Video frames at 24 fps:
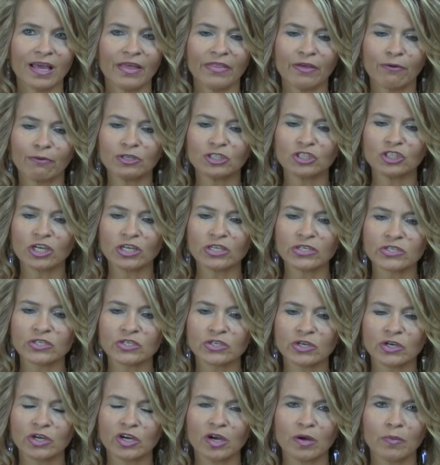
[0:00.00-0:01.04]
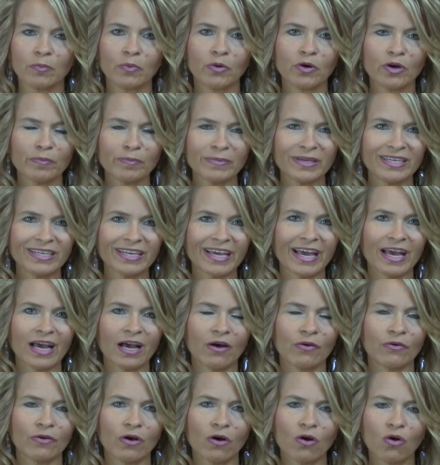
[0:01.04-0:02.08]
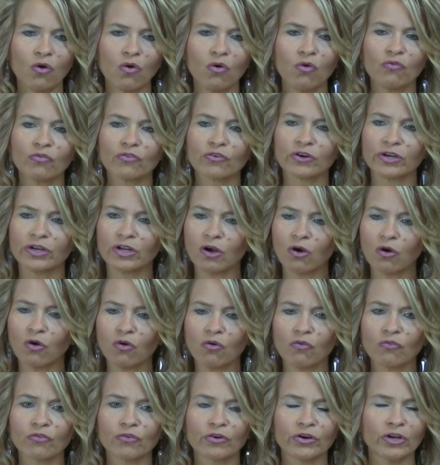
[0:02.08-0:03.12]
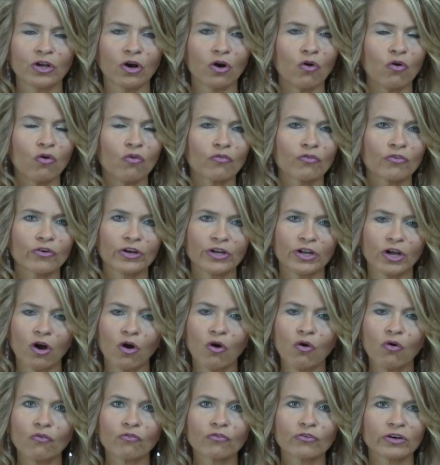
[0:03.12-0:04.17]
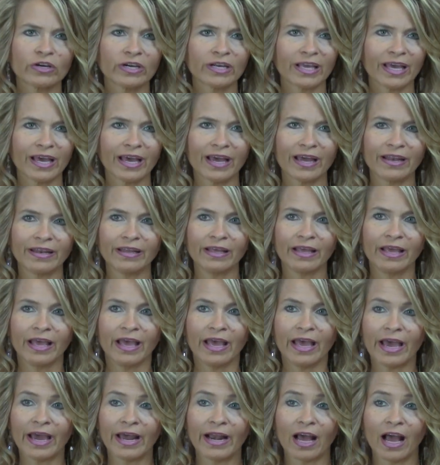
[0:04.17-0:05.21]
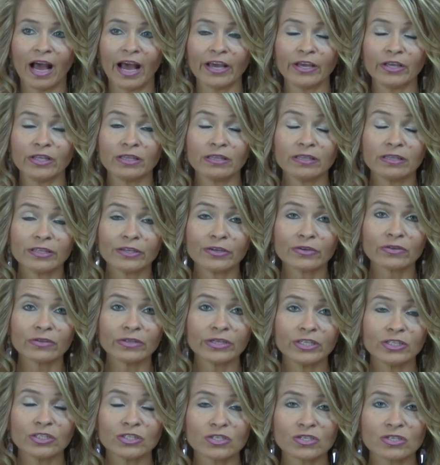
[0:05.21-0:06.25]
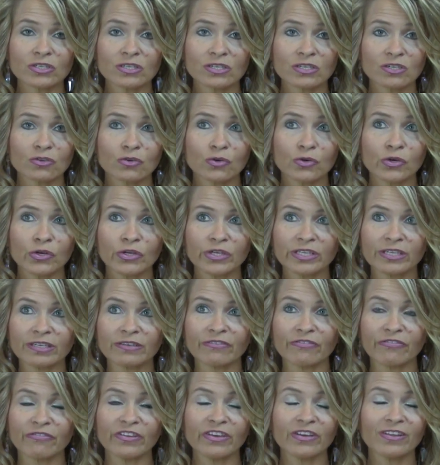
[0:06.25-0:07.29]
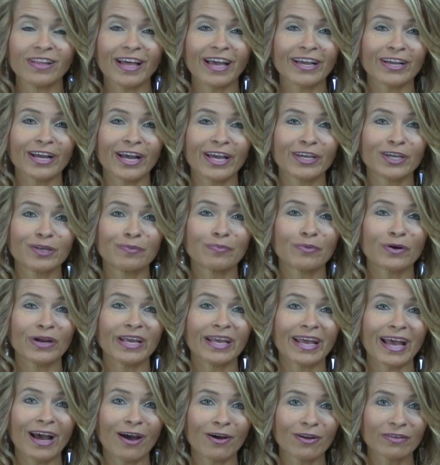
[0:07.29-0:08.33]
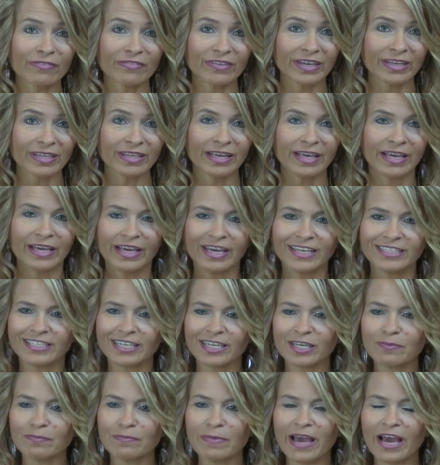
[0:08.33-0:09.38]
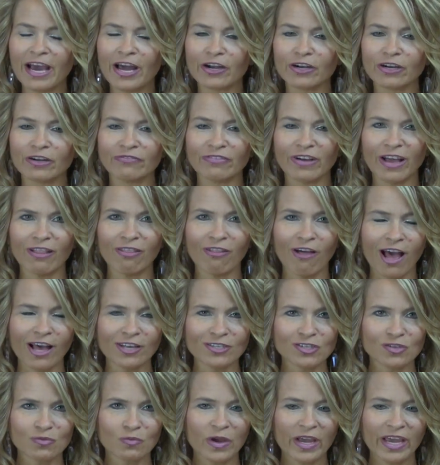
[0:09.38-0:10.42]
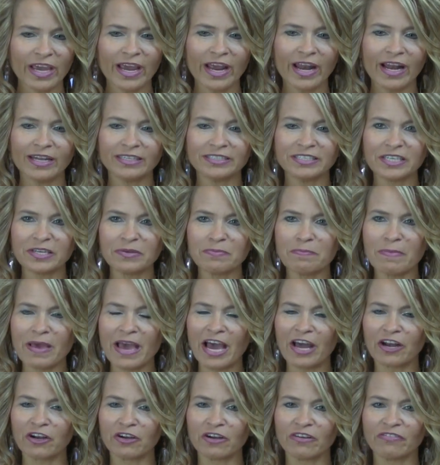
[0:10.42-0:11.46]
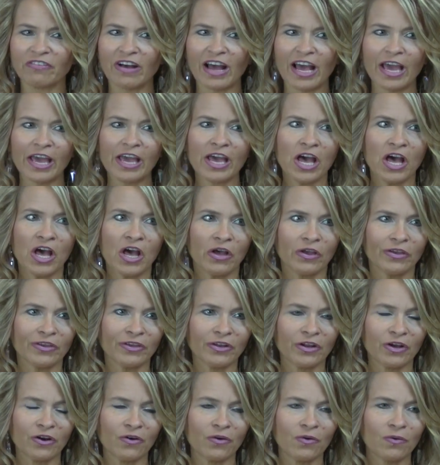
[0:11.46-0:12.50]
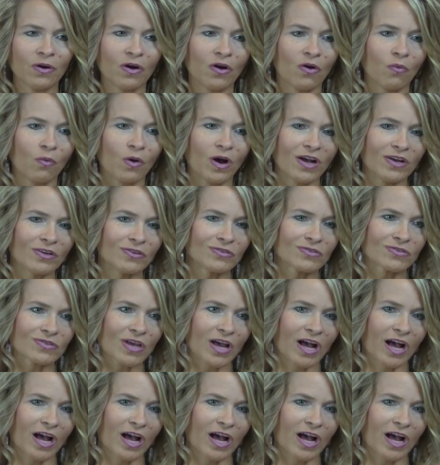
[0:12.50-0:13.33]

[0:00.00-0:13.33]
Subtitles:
that would just put me down over and over and over and over again. And I literally just didn't feel like I could break out of it. It didn't matter if I lost weight. It didn't matter if I, was